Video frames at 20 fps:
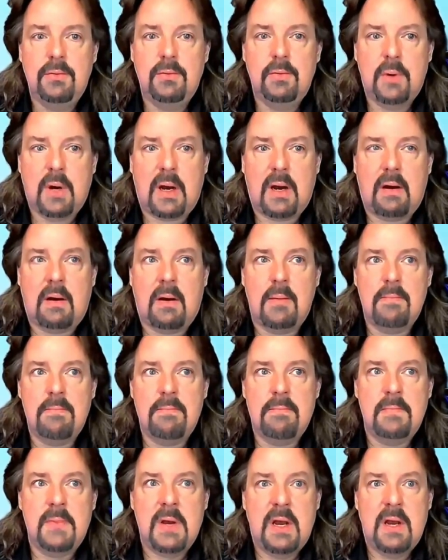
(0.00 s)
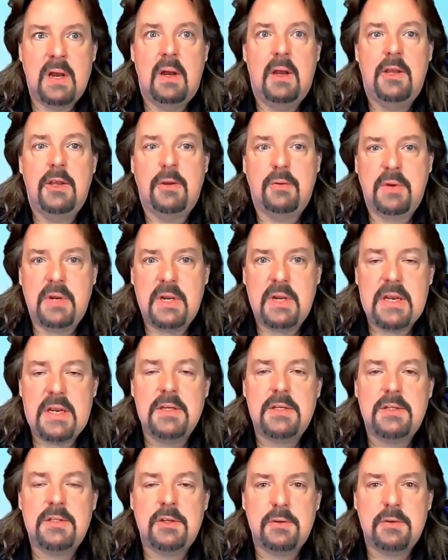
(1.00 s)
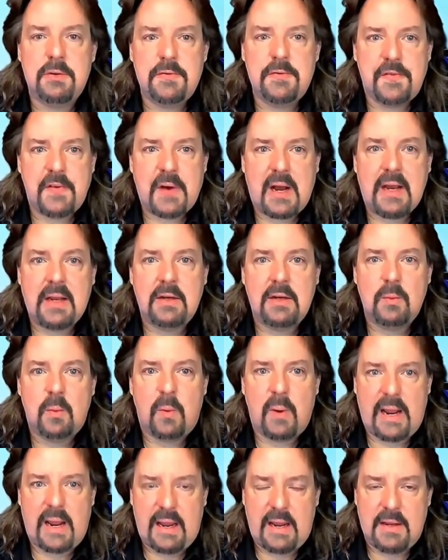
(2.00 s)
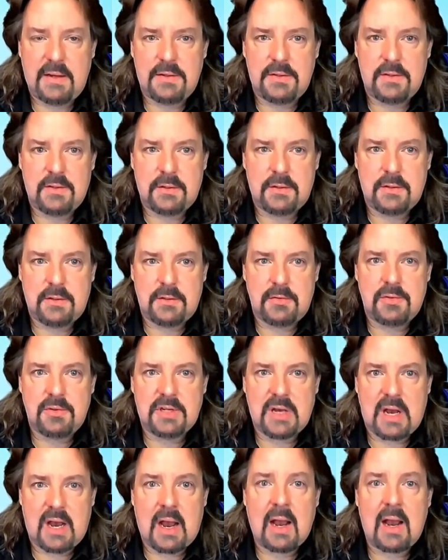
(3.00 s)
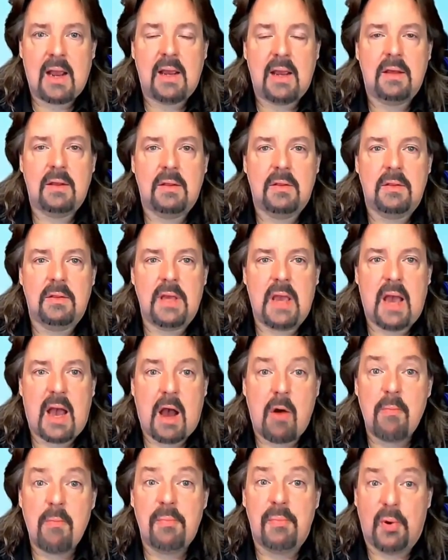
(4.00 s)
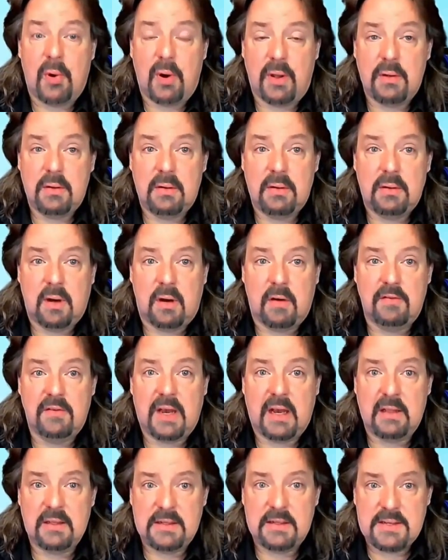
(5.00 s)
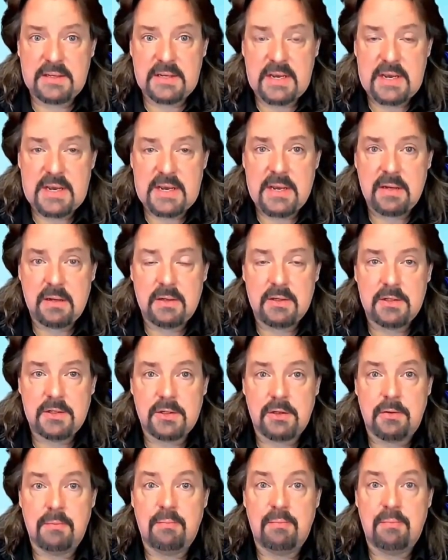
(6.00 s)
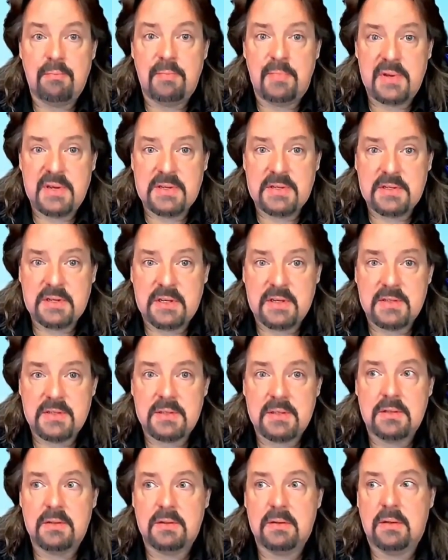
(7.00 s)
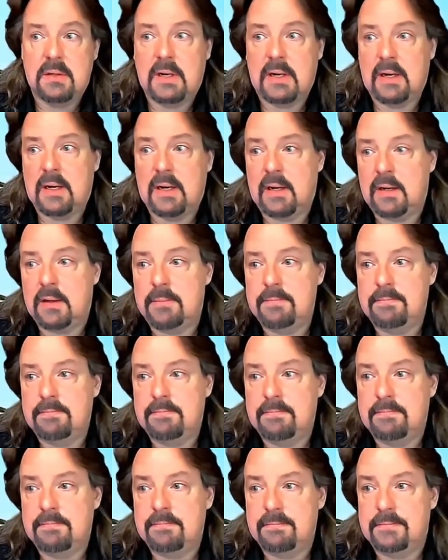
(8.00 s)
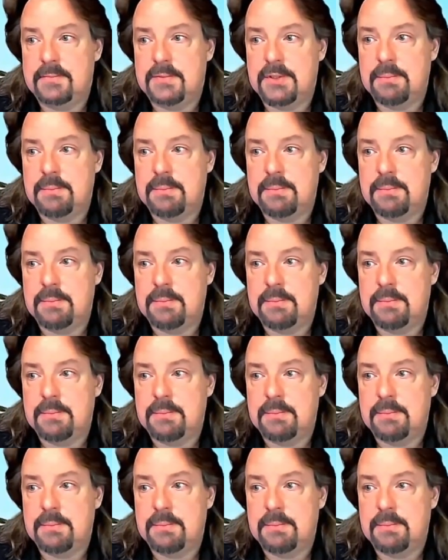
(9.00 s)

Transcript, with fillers: um you need to find ways to tie the output of L&D to business uh to